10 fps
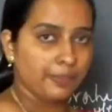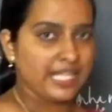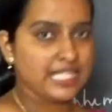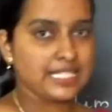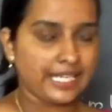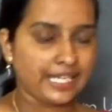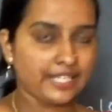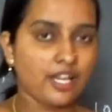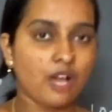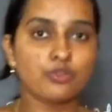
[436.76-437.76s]
Please take it
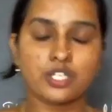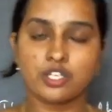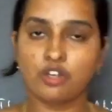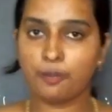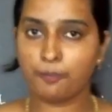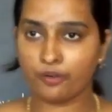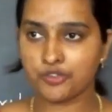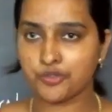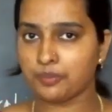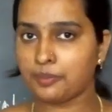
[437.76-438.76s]
down in your
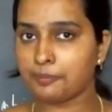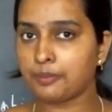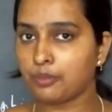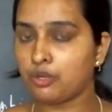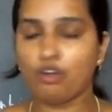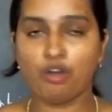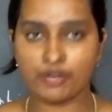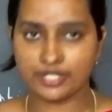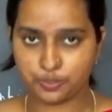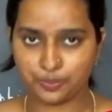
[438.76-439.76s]
points to remember book,
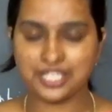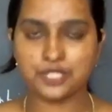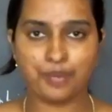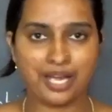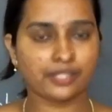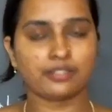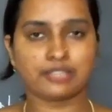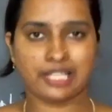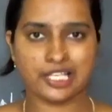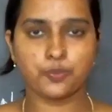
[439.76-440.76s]
or else please mark in the
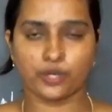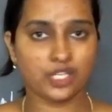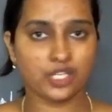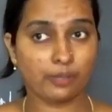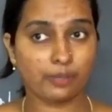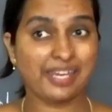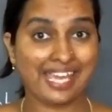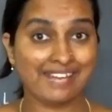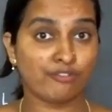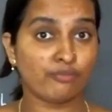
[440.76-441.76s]
textbook. It will be
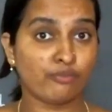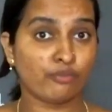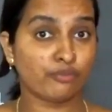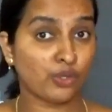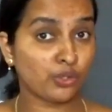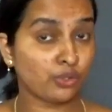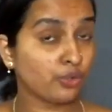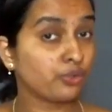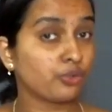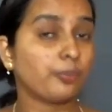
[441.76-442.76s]
helpful for
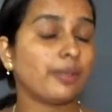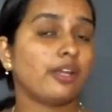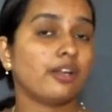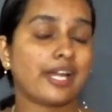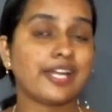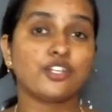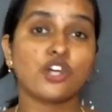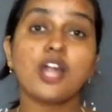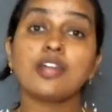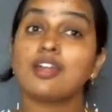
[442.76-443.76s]
you to write
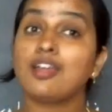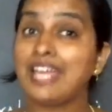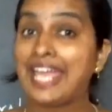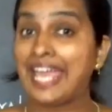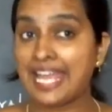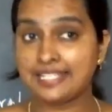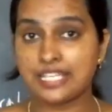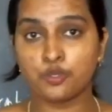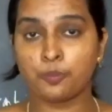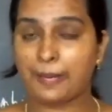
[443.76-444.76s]
your
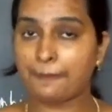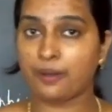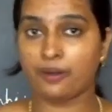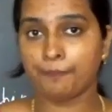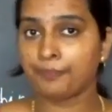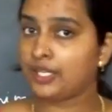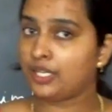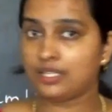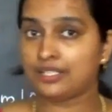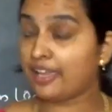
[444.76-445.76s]
essay to paper.
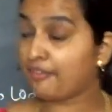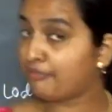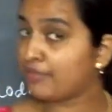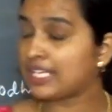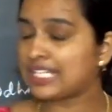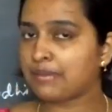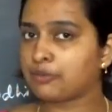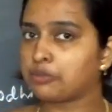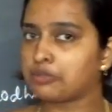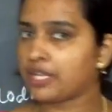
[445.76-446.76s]
Definitely, I'm
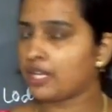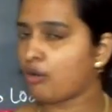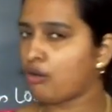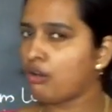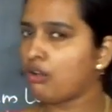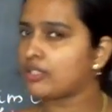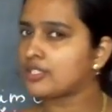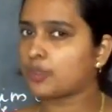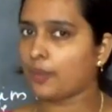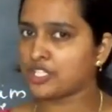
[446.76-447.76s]
going to take all
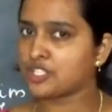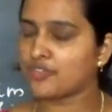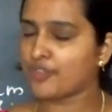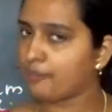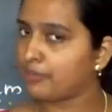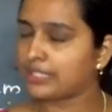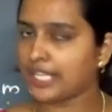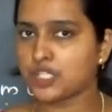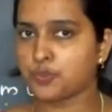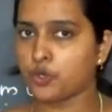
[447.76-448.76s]
these questions from the
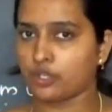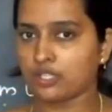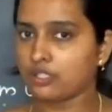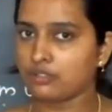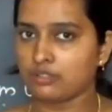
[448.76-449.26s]
textbook.